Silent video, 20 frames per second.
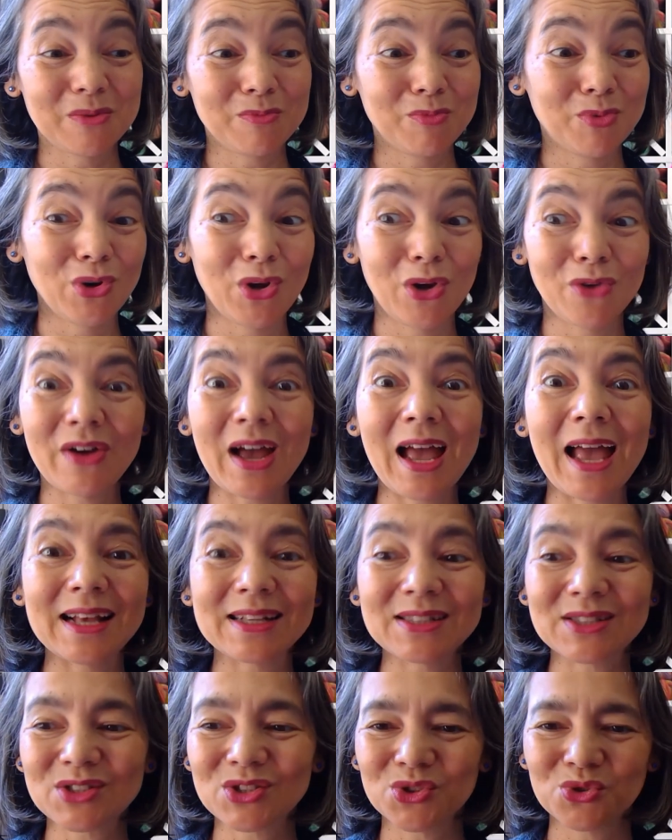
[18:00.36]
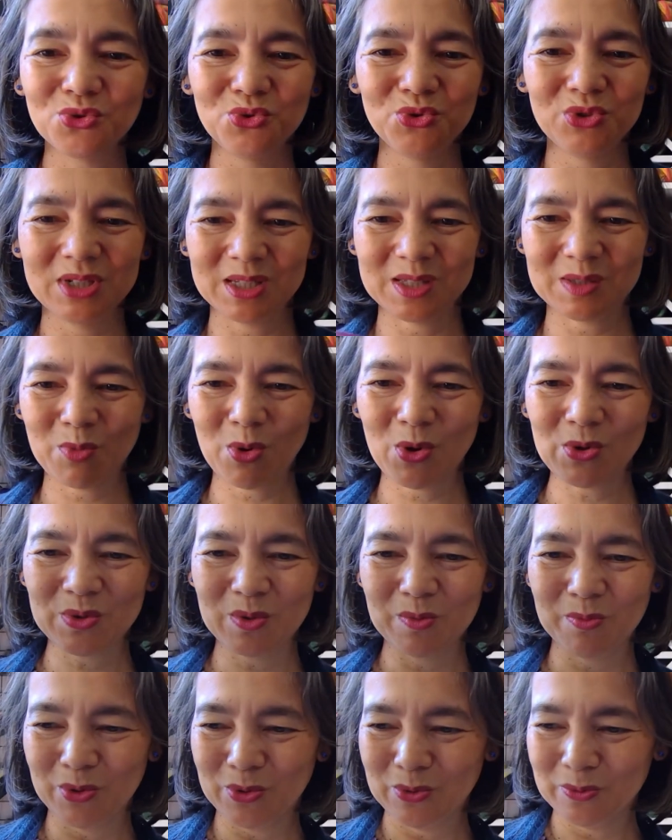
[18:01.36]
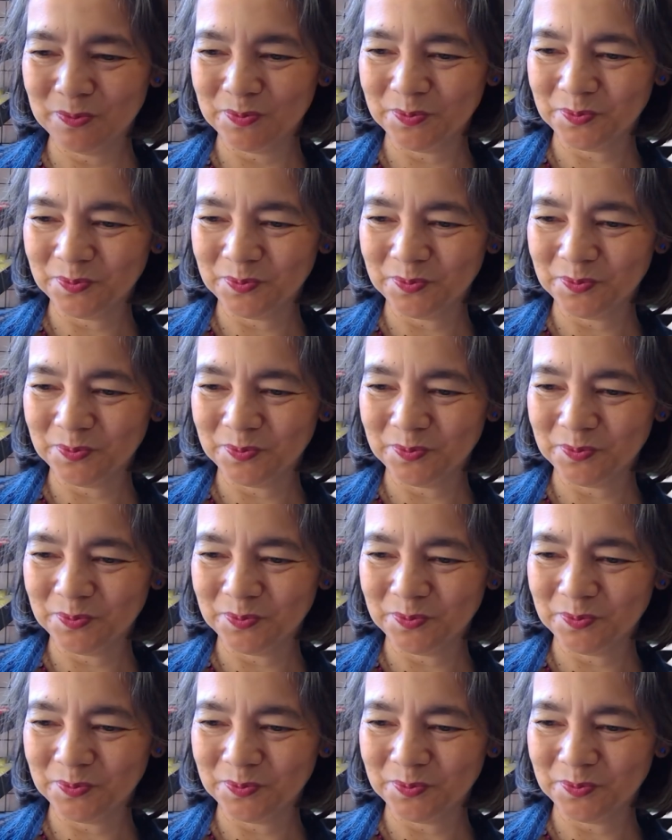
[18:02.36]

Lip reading: the pullover as soon as possible.